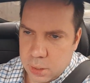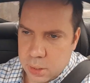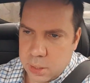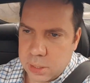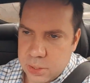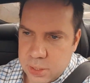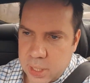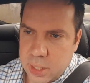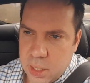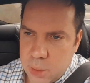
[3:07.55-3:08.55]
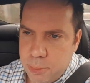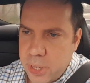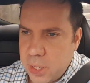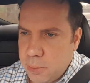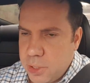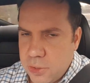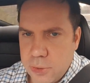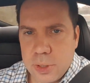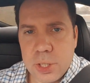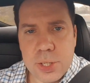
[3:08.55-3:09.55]
that's not an impediment
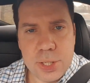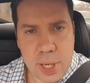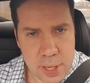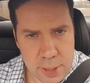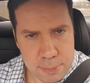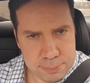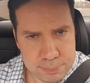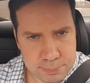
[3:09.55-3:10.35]
to a good time.